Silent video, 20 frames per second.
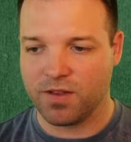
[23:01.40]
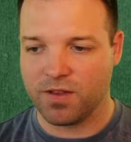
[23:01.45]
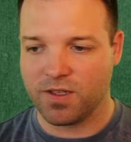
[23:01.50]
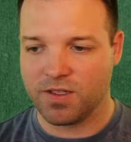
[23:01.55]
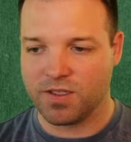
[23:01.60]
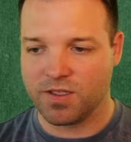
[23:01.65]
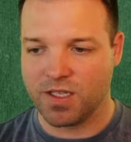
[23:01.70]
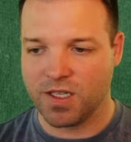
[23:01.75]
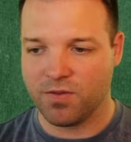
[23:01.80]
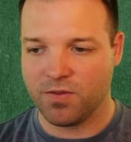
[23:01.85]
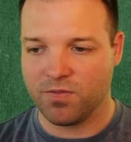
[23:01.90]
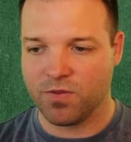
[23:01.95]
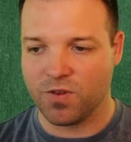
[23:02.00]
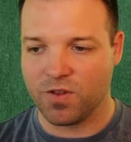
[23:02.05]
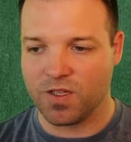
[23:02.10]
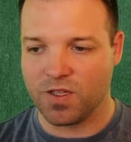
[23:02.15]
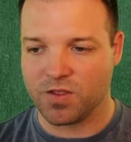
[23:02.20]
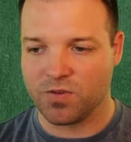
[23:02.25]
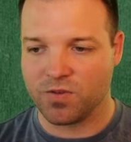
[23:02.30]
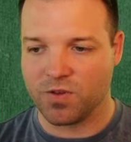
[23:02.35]
then same for
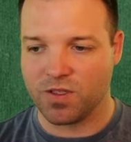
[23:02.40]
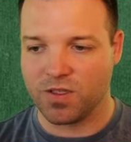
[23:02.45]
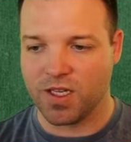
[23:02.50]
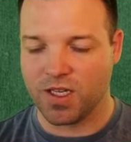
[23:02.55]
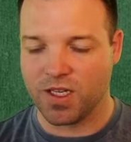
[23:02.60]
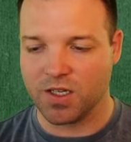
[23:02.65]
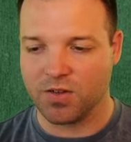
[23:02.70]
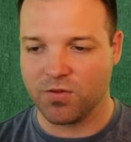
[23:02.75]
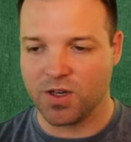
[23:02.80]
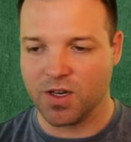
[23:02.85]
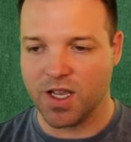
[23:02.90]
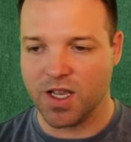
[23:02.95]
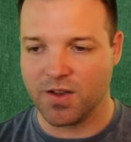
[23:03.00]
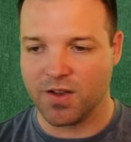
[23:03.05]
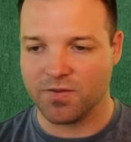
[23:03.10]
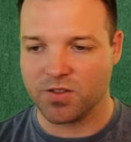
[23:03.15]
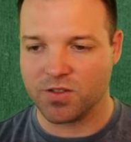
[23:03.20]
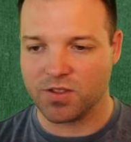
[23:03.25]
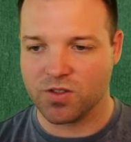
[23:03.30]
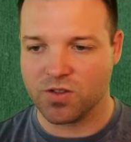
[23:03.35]
this one, -1/2.
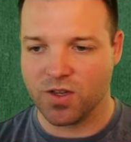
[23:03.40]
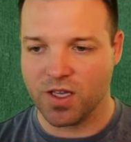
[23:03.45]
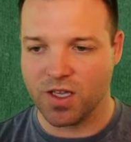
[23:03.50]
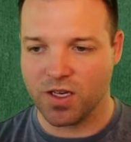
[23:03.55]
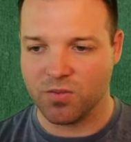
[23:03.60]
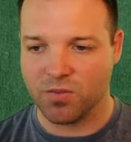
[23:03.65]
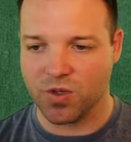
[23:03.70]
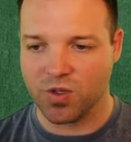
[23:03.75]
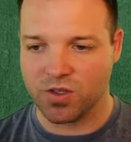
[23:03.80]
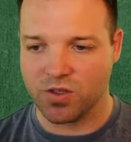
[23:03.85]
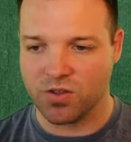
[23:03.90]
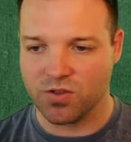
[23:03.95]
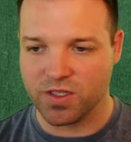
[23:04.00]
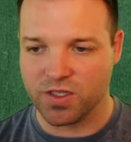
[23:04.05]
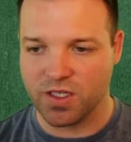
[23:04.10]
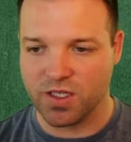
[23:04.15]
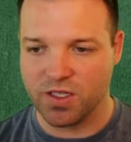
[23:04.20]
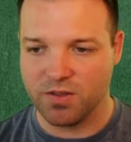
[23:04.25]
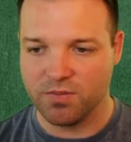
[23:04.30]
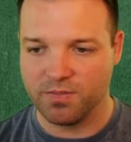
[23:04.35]
So let's go ahead and put those
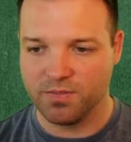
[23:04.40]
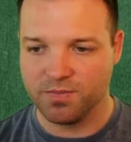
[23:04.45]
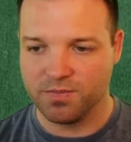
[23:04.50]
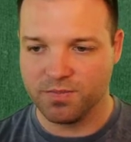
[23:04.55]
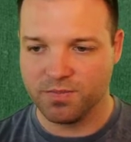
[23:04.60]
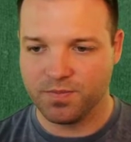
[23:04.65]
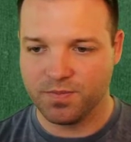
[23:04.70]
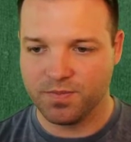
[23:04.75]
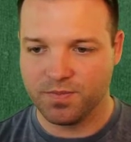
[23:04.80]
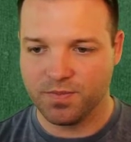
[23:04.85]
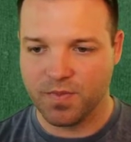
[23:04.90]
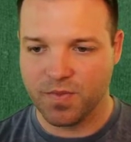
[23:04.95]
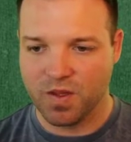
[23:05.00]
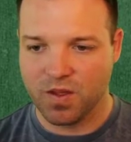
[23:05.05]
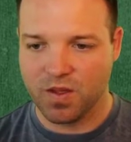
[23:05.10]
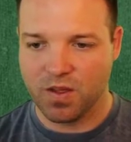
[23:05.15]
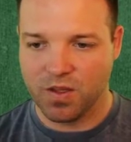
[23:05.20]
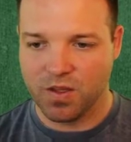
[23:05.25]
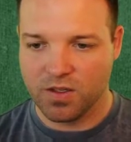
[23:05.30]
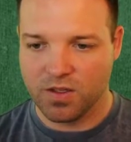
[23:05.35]
in.
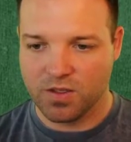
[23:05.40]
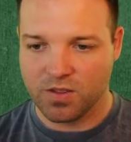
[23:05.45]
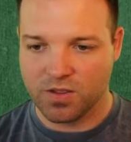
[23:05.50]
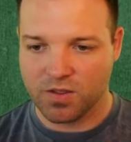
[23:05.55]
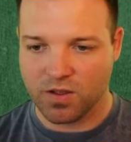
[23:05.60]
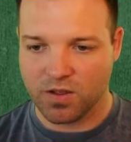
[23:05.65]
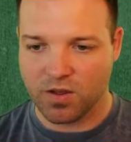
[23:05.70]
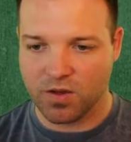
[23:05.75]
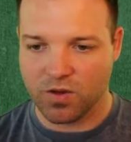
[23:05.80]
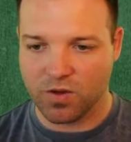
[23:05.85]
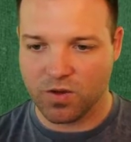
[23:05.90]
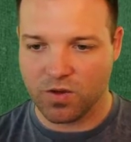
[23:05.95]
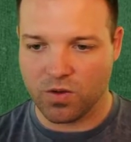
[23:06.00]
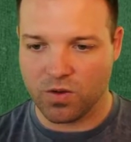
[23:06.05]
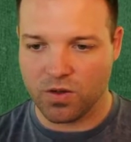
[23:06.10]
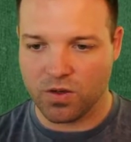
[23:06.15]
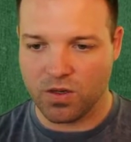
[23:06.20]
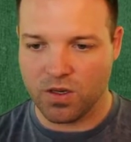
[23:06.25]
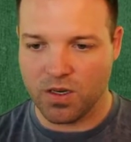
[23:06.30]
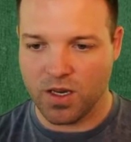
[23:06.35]
So
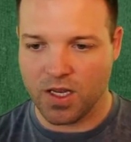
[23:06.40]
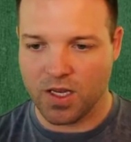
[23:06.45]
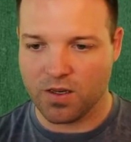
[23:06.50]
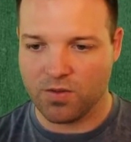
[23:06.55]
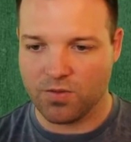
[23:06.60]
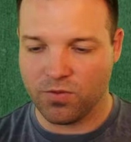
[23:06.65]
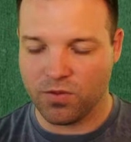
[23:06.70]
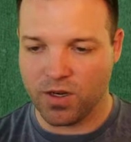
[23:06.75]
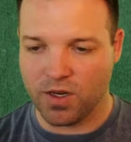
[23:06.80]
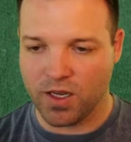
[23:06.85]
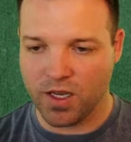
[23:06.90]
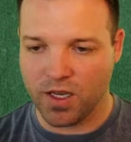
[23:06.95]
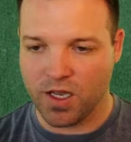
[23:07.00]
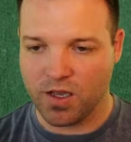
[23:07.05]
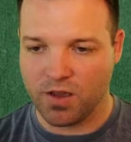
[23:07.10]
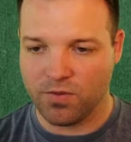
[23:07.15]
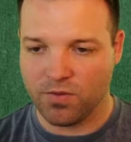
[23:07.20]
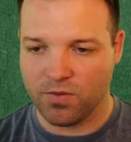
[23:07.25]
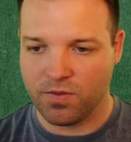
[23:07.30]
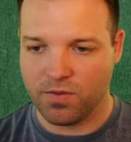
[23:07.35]

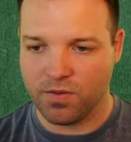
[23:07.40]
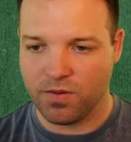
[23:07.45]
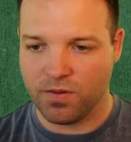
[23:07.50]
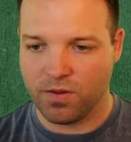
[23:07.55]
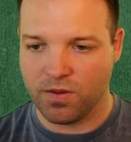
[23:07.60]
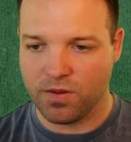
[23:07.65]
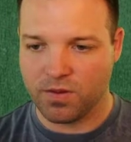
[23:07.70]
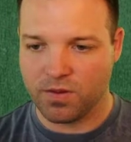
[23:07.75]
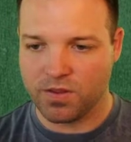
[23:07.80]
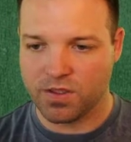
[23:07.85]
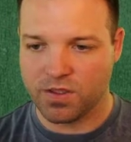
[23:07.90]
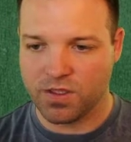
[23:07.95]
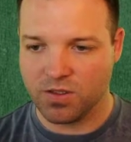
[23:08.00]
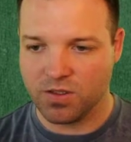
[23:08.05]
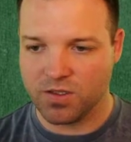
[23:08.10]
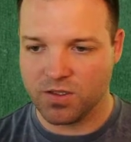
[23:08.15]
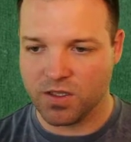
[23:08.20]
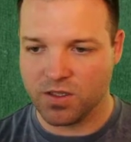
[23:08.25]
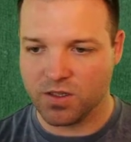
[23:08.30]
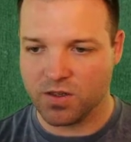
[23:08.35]
-1/2,
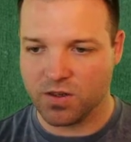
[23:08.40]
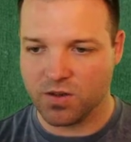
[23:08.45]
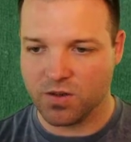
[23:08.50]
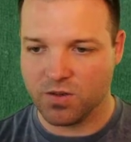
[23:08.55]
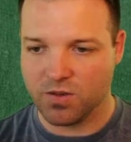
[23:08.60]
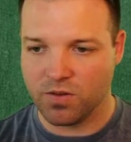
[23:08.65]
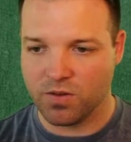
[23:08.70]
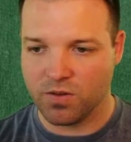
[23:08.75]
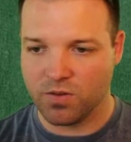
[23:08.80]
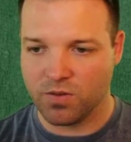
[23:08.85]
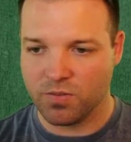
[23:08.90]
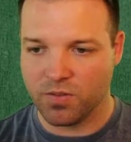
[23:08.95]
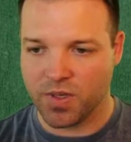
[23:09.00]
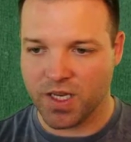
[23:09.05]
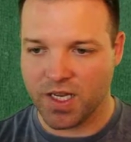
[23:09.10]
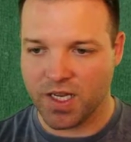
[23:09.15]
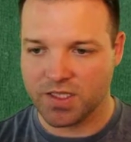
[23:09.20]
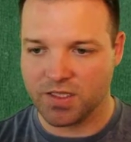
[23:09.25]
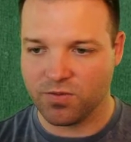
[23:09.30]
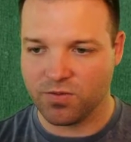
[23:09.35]
still 0,
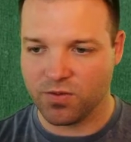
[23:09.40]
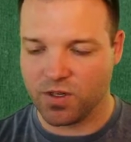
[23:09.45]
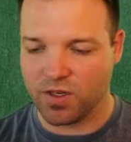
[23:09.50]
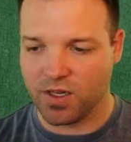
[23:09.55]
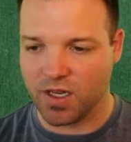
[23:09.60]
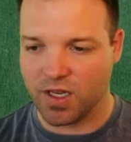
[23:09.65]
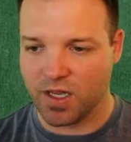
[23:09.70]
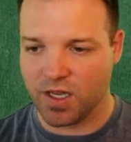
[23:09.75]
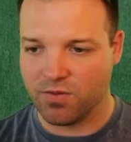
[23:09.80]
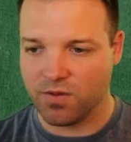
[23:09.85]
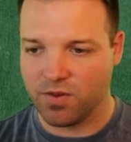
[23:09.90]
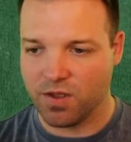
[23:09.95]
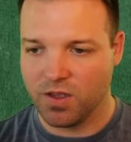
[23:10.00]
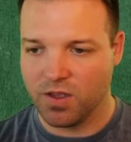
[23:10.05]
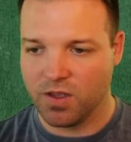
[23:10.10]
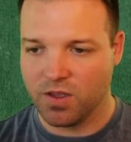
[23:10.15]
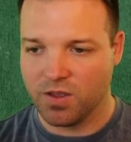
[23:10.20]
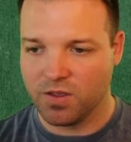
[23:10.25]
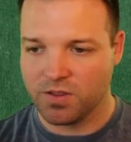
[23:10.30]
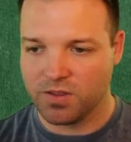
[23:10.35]
+1/2,
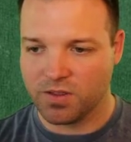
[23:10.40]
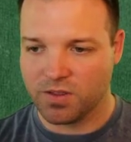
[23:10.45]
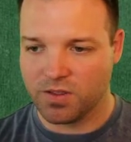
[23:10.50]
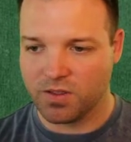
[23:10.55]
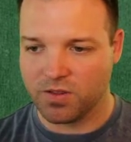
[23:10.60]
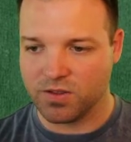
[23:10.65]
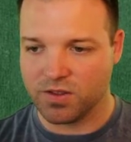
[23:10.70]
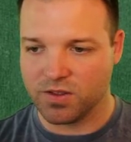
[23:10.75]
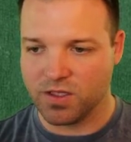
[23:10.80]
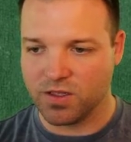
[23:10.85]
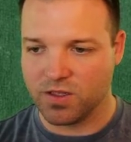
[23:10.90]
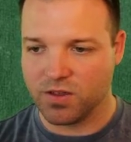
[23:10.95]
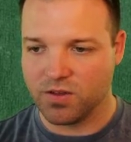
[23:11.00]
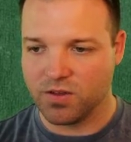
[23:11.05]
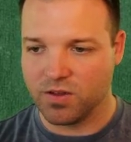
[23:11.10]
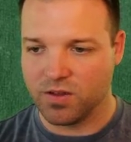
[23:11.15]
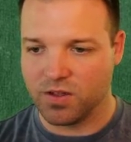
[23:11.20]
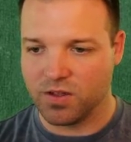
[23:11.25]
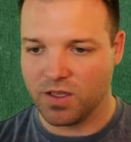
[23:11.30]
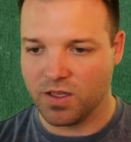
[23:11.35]
still 0,
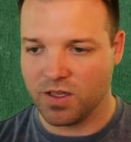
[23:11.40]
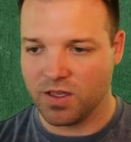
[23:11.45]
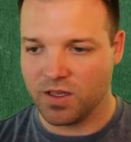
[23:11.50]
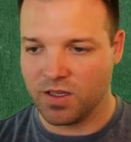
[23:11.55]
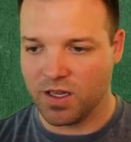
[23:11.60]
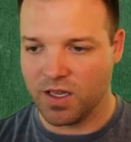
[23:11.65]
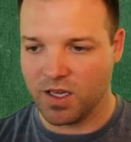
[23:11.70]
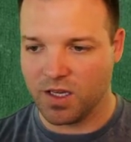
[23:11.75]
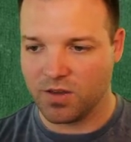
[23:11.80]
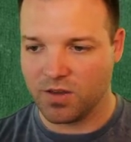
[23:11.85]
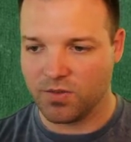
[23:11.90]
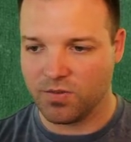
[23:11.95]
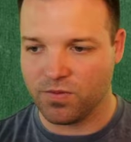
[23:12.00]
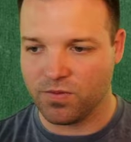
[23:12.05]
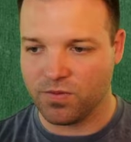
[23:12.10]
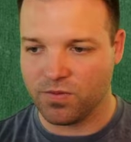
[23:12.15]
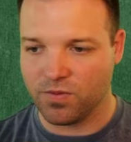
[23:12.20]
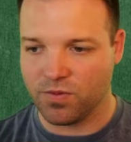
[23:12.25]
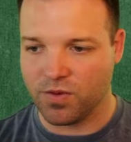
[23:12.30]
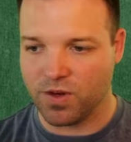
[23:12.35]
and then
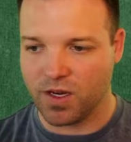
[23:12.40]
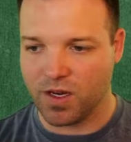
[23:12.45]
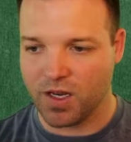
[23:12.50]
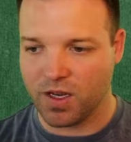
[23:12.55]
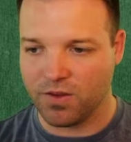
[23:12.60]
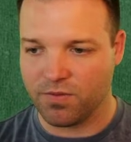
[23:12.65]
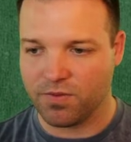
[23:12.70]
-1/2.